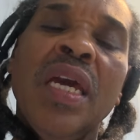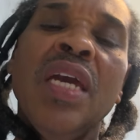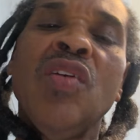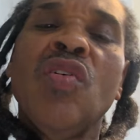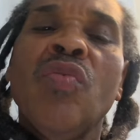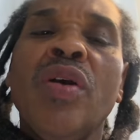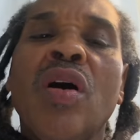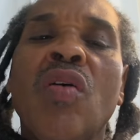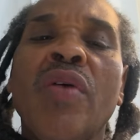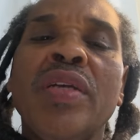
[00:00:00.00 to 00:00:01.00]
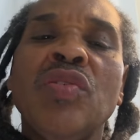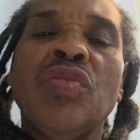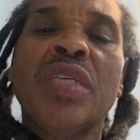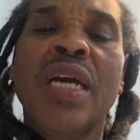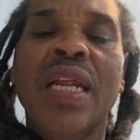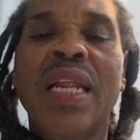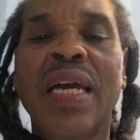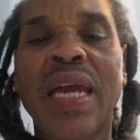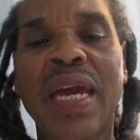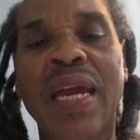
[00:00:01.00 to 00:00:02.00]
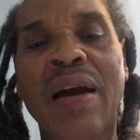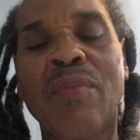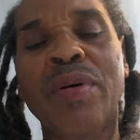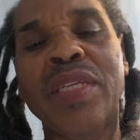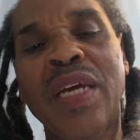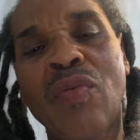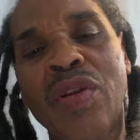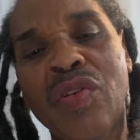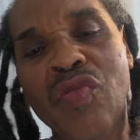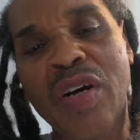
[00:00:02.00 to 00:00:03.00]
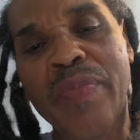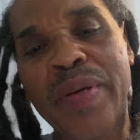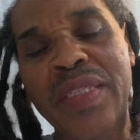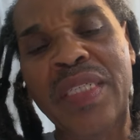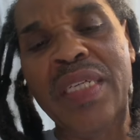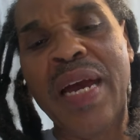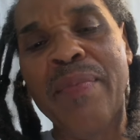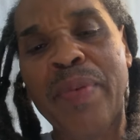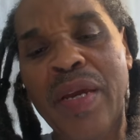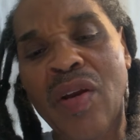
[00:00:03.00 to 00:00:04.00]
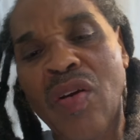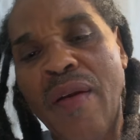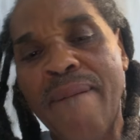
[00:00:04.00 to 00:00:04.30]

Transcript: And, you know, we always used to kind of like hang out, but then when the drug business got bigger,